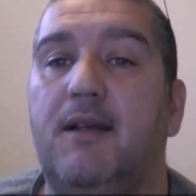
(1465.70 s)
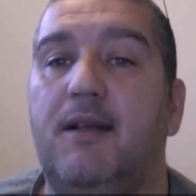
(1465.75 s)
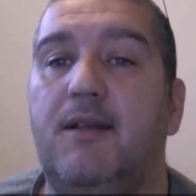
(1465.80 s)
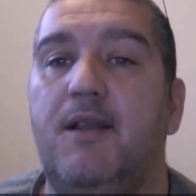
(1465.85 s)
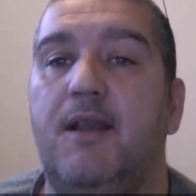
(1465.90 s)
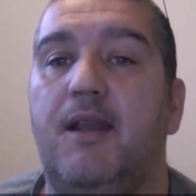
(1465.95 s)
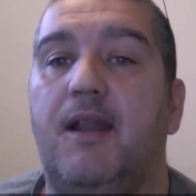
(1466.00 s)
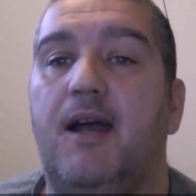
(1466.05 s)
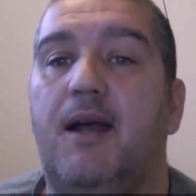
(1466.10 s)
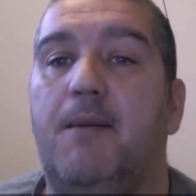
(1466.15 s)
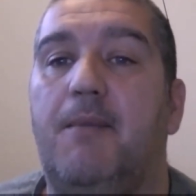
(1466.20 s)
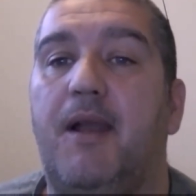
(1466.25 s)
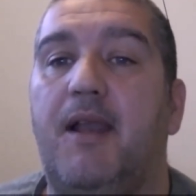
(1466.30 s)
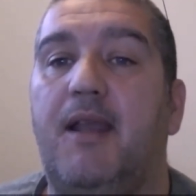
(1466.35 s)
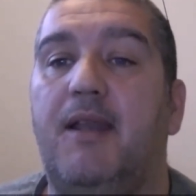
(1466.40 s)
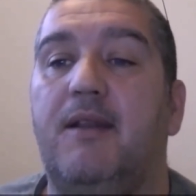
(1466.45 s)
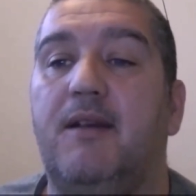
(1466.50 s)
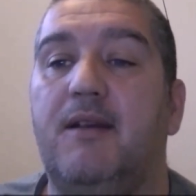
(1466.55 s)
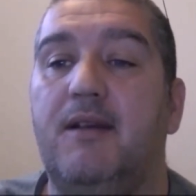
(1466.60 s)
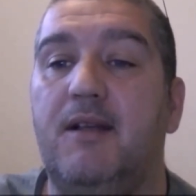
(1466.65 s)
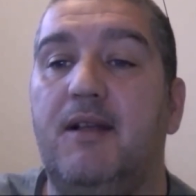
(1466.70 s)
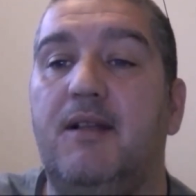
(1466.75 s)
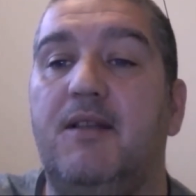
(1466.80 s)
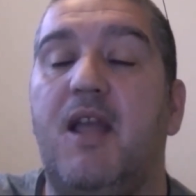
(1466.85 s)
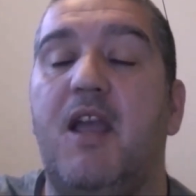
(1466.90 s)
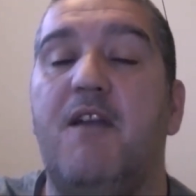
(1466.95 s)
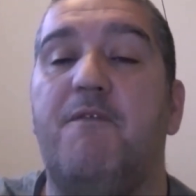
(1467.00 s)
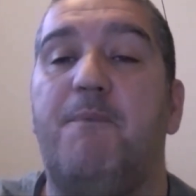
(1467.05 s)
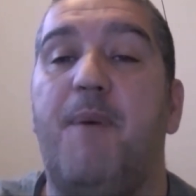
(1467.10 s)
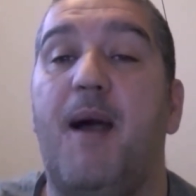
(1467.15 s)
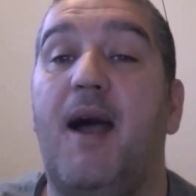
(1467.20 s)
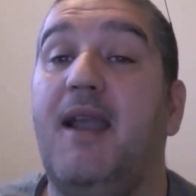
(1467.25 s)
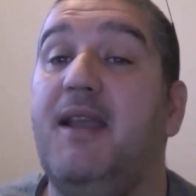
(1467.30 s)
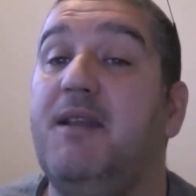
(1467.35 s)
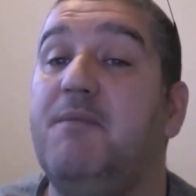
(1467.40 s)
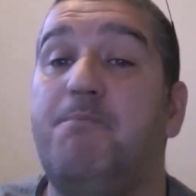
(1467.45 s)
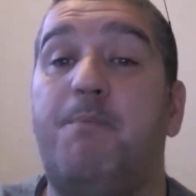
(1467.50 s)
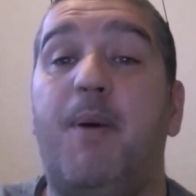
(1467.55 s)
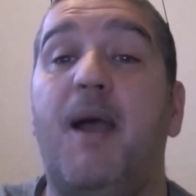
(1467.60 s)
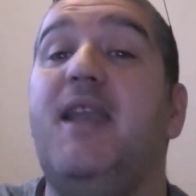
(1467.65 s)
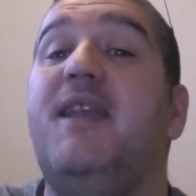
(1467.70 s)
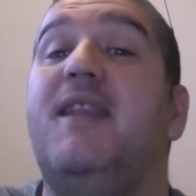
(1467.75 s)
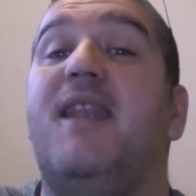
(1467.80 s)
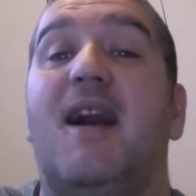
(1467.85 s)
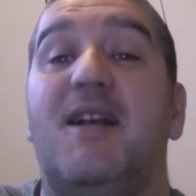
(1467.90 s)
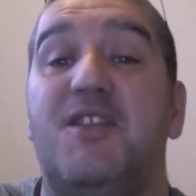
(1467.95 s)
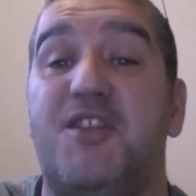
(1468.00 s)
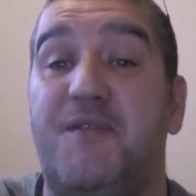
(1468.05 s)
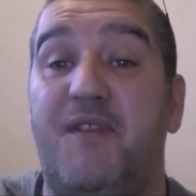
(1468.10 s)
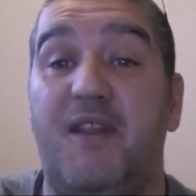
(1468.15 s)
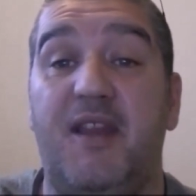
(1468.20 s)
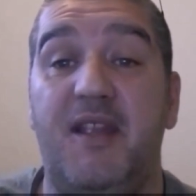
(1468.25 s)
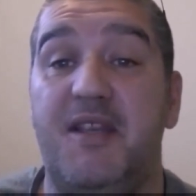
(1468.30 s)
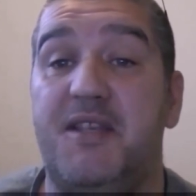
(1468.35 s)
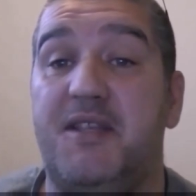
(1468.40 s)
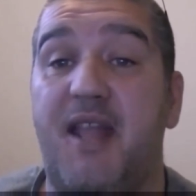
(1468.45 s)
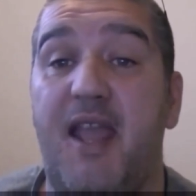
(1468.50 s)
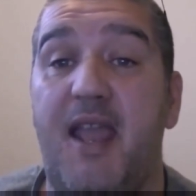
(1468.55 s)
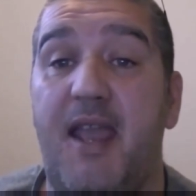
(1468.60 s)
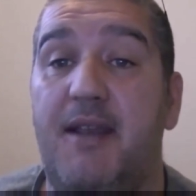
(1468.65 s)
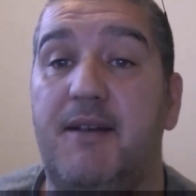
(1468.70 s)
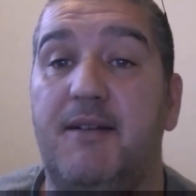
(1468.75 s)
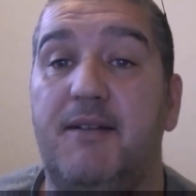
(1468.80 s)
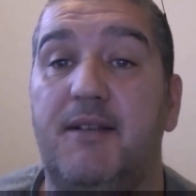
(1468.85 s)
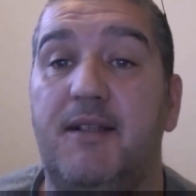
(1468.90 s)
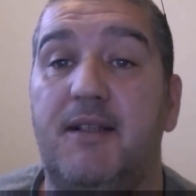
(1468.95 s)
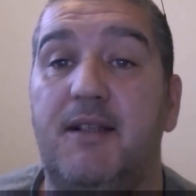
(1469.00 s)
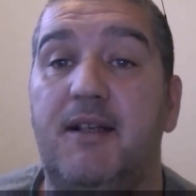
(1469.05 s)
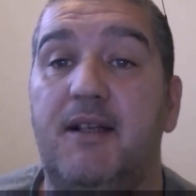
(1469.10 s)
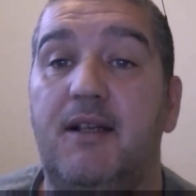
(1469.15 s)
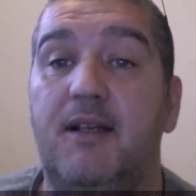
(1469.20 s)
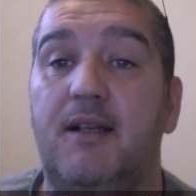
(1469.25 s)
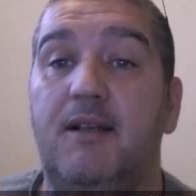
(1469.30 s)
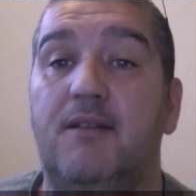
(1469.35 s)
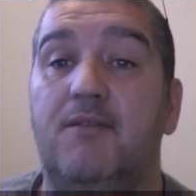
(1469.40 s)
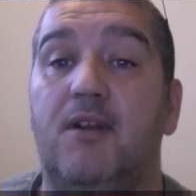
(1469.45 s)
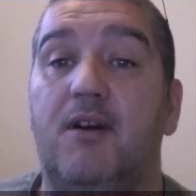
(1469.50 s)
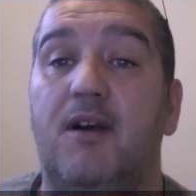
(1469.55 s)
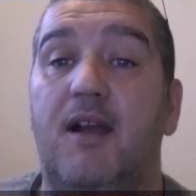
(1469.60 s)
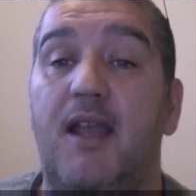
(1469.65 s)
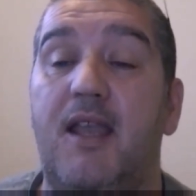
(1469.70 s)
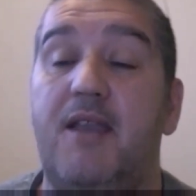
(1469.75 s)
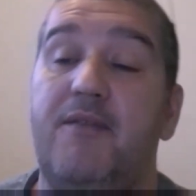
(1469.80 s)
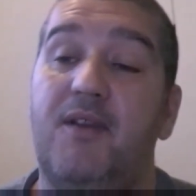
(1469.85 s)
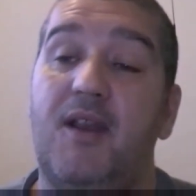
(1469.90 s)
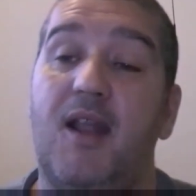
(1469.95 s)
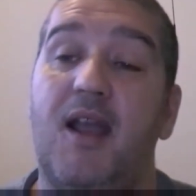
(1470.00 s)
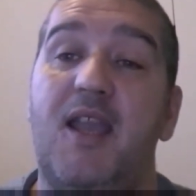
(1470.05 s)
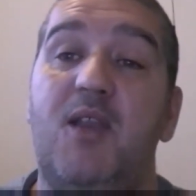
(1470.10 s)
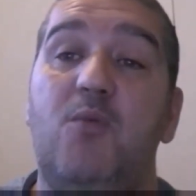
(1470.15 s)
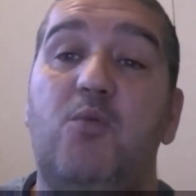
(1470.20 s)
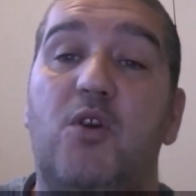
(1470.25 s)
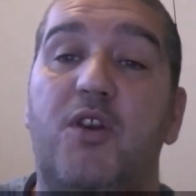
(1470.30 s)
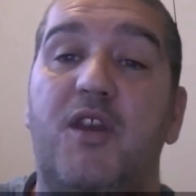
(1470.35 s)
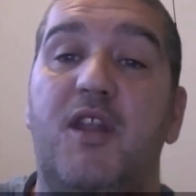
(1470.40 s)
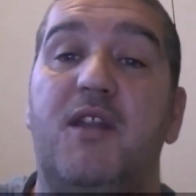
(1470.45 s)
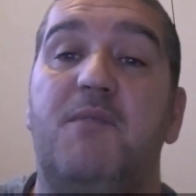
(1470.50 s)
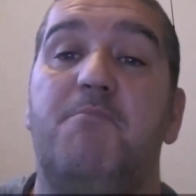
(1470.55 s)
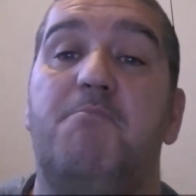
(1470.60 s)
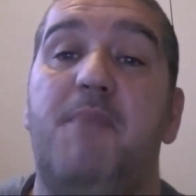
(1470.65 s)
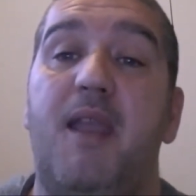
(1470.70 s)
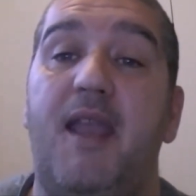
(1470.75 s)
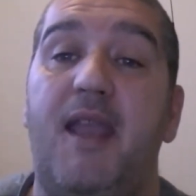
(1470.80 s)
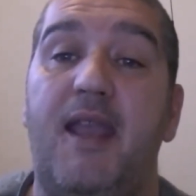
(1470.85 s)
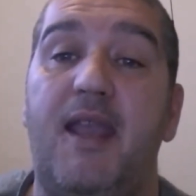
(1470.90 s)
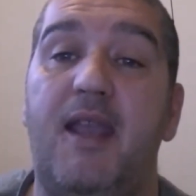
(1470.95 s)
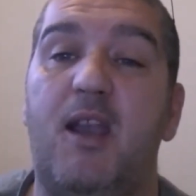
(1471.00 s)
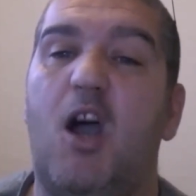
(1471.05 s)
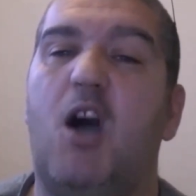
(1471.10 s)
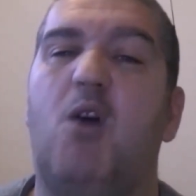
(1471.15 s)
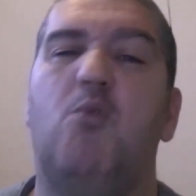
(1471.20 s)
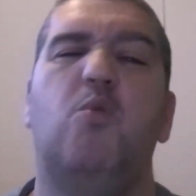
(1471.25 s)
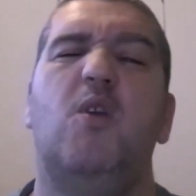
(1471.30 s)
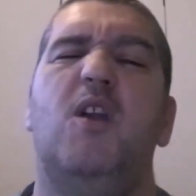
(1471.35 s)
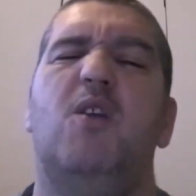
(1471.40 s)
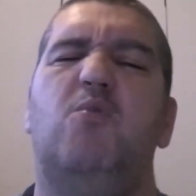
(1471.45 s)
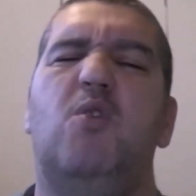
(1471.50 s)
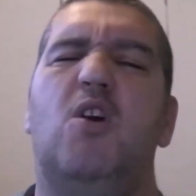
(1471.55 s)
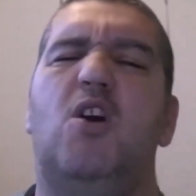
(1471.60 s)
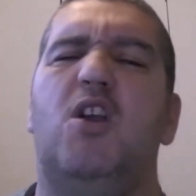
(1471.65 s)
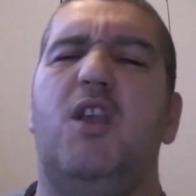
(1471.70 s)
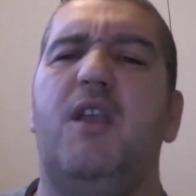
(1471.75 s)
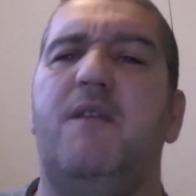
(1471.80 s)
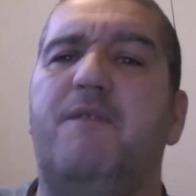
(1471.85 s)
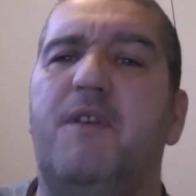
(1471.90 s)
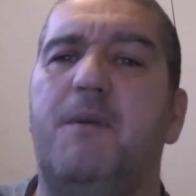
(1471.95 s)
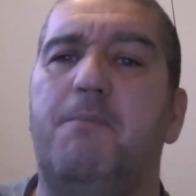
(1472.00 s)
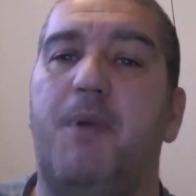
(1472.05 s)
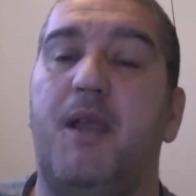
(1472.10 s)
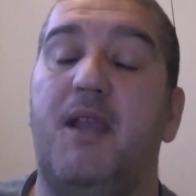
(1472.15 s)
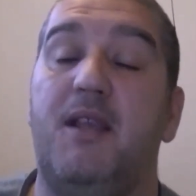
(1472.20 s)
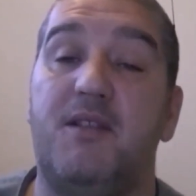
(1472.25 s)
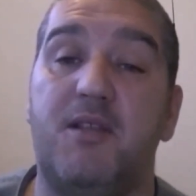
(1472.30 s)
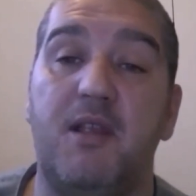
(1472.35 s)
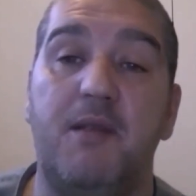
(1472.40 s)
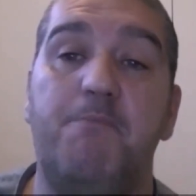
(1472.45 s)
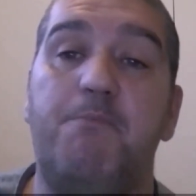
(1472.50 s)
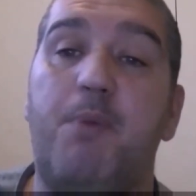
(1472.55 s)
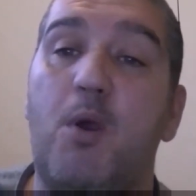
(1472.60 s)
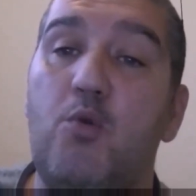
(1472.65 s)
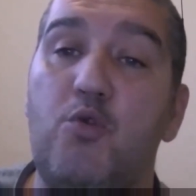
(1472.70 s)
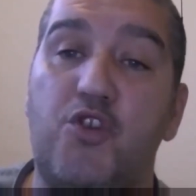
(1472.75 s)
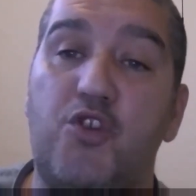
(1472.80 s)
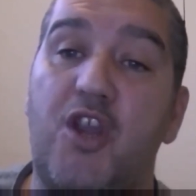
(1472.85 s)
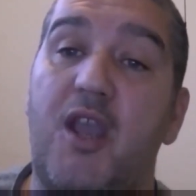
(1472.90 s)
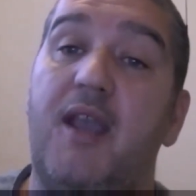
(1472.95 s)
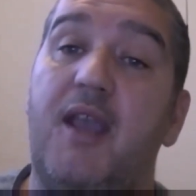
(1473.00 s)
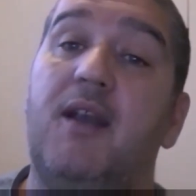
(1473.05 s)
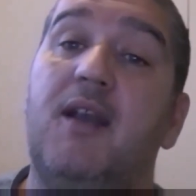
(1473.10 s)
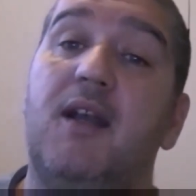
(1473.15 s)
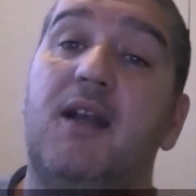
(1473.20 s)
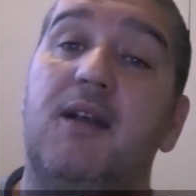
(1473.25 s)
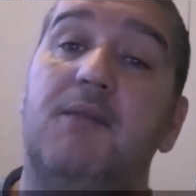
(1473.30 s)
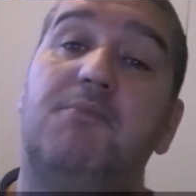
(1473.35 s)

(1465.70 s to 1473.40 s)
You know what I mean? They've paid peanuts for this debt, right? Even though you wouldn't admit it, oh, we're working for BT. Bullshit.